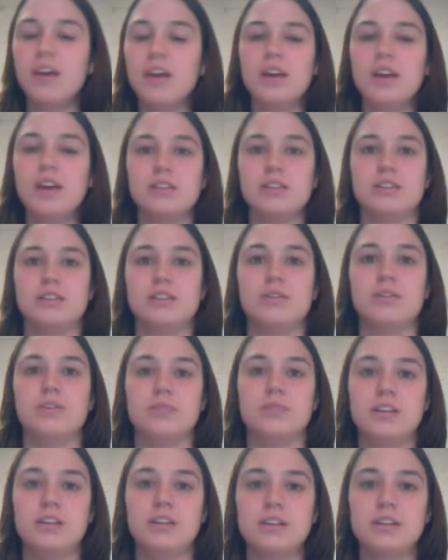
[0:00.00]
So
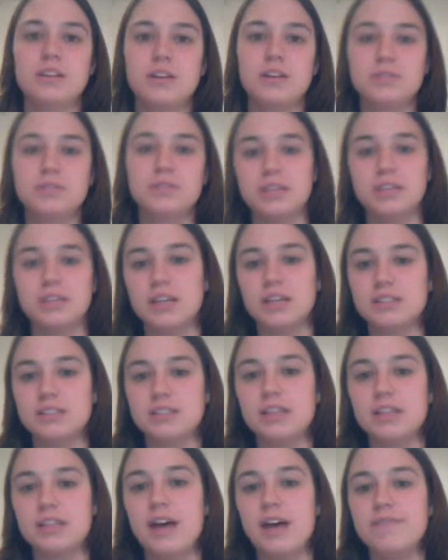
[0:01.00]
Nick goes and gets
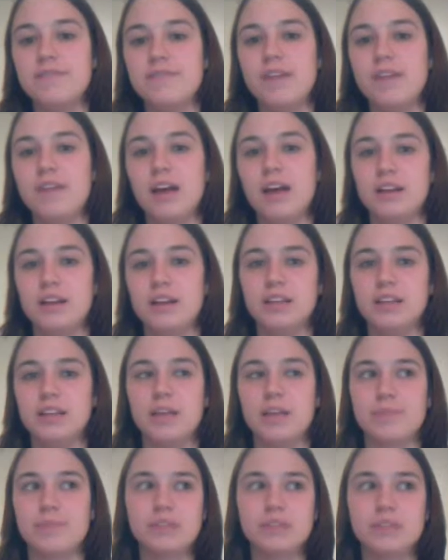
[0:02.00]
Steph, and he, like,
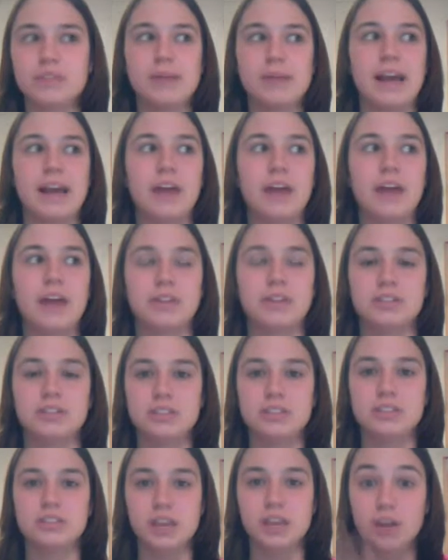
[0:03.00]
brings her back out there, and
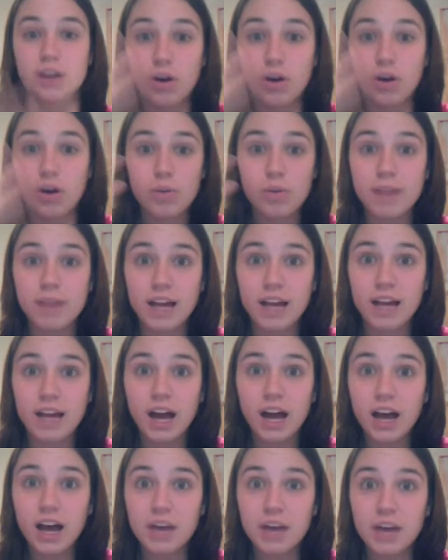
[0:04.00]
she's like, oh my
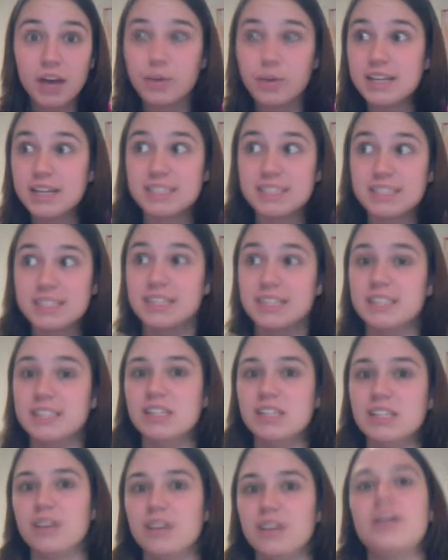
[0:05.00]
god, what is this, you
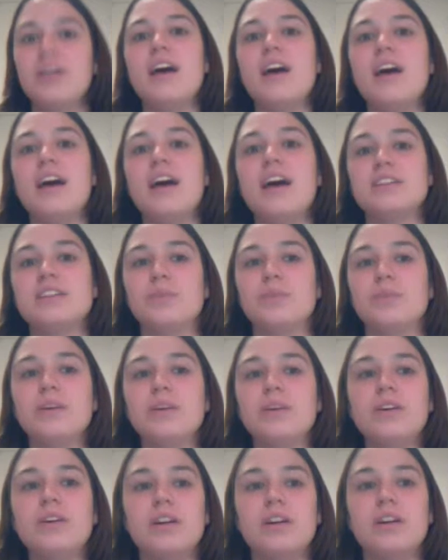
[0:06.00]
know? So we
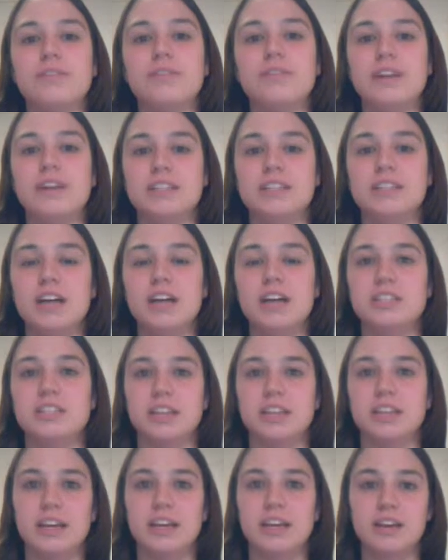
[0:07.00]
were all afraid to touch it.
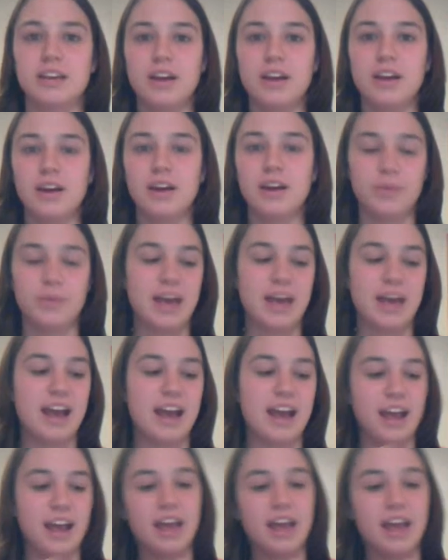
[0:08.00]
Like, we
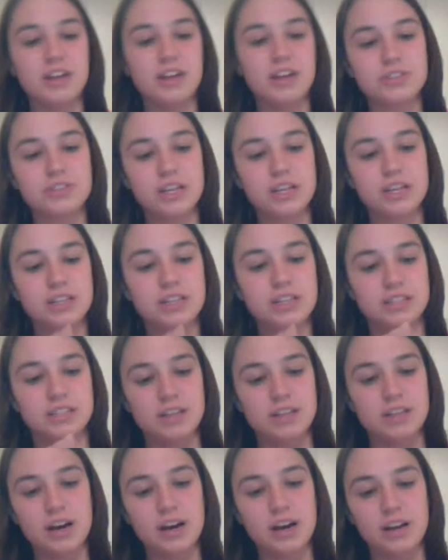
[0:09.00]
had Andrea,
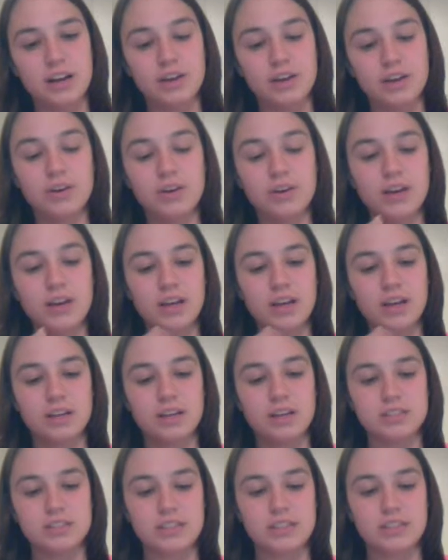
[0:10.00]
Donato,
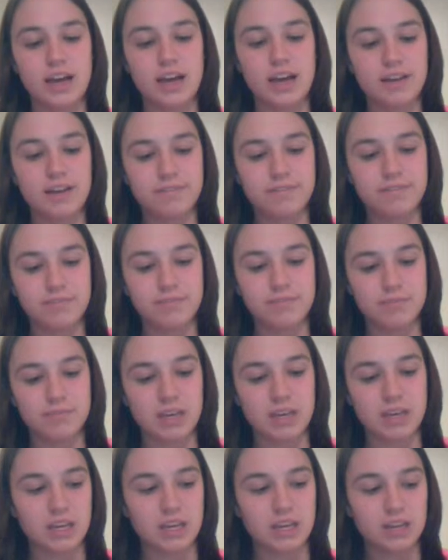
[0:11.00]
Steph,
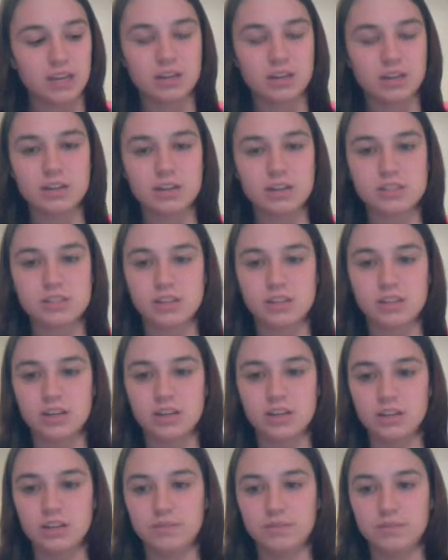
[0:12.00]
me,
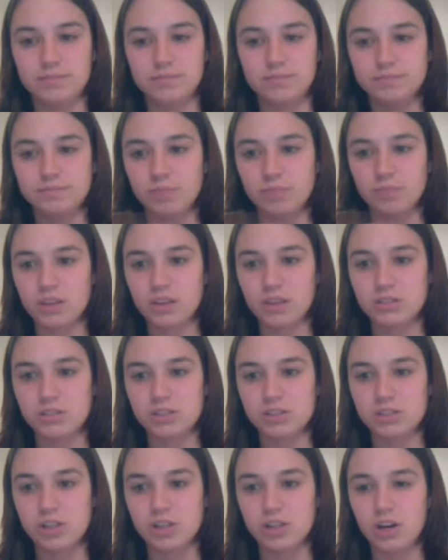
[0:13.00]
Ursulon,
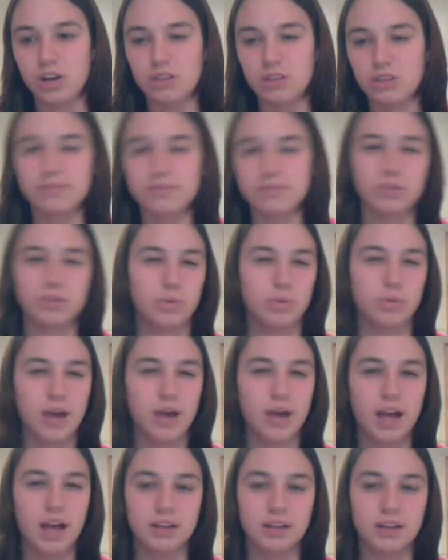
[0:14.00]
Sean for a
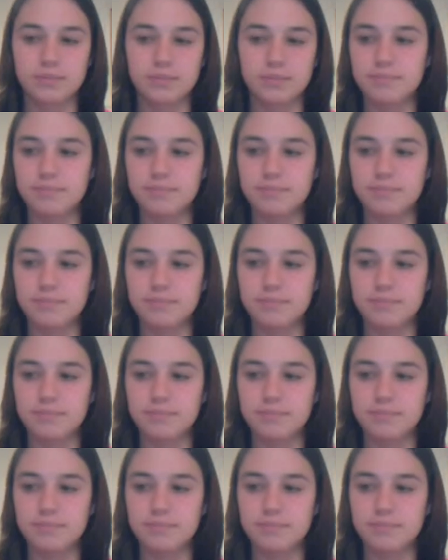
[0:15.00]
while,